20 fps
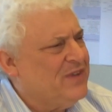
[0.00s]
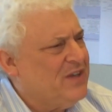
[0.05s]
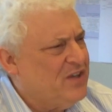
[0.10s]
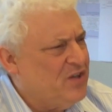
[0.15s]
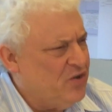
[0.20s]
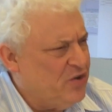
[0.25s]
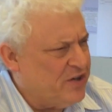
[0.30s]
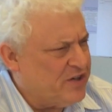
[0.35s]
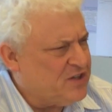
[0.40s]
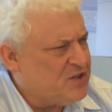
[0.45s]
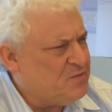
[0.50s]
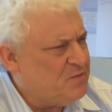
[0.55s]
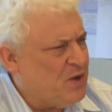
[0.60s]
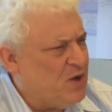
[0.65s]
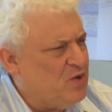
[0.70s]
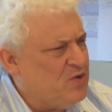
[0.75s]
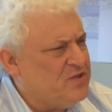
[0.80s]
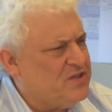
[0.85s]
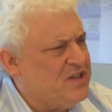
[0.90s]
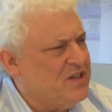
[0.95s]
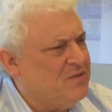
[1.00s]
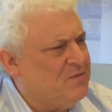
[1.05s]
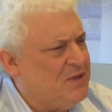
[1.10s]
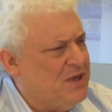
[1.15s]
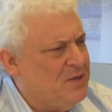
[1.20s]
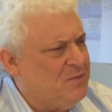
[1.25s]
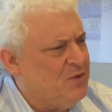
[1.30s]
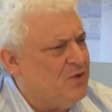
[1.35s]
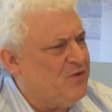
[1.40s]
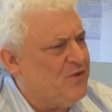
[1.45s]
you're exposing
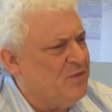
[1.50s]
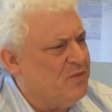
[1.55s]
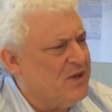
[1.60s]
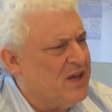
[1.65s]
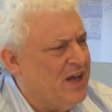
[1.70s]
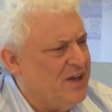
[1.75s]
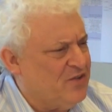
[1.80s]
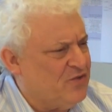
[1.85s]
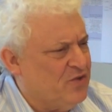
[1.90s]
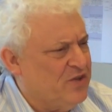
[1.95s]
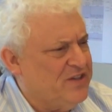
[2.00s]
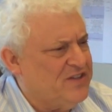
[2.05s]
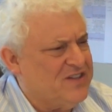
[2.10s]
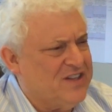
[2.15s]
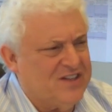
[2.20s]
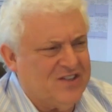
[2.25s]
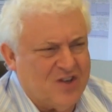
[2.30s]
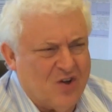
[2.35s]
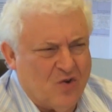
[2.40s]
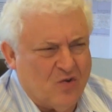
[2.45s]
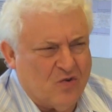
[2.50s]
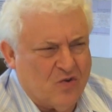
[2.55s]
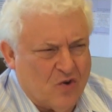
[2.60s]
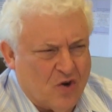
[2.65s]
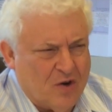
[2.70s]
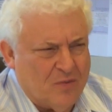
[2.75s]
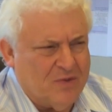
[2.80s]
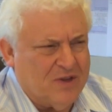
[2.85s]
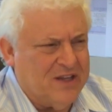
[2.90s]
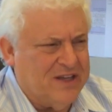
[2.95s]
people from countries that don't
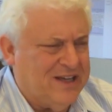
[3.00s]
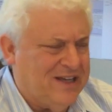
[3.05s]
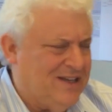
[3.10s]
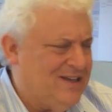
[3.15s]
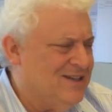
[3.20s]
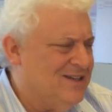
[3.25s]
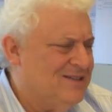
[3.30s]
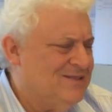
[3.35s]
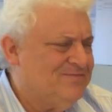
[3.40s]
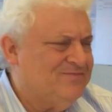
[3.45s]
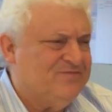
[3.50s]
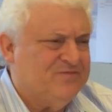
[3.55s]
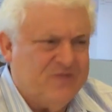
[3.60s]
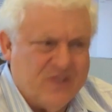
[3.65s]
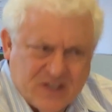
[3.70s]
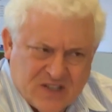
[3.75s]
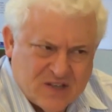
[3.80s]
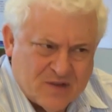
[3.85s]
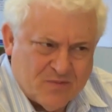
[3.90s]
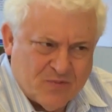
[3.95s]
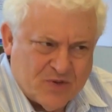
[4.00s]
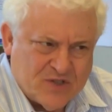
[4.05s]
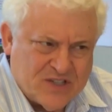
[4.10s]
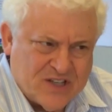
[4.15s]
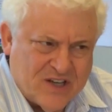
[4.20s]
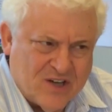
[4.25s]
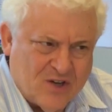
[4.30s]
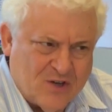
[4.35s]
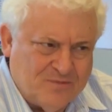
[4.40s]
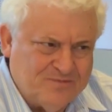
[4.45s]
normally visit
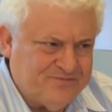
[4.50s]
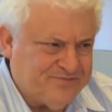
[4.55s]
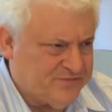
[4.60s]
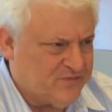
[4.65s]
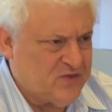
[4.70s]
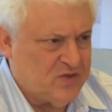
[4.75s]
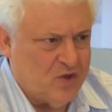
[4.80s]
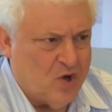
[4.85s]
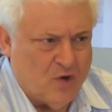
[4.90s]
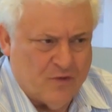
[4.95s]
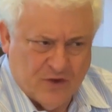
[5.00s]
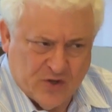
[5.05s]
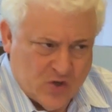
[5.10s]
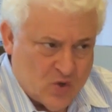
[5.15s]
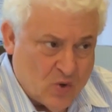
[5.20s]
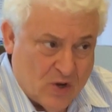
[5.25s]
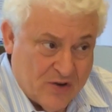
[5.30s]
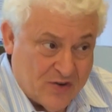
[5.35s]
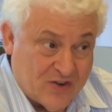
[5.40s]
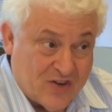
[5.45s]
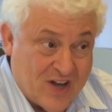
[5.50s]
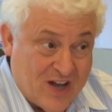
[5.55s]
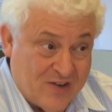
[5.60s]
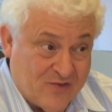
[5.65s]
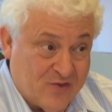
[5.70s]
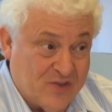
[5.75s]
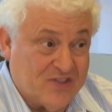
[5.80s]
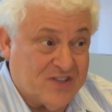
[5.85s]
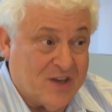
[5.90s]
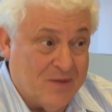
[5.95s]
Brazil. Over 200
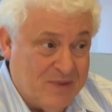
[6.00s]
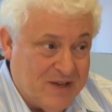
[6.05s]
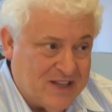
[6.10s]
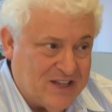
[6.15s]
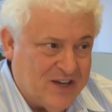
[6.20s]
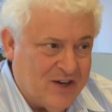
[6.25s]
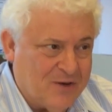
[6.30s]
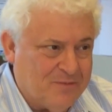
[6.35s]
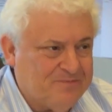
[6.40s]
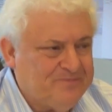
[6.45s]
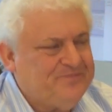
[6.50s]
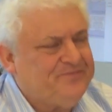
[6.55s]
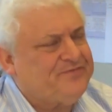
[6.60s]
countries come in there.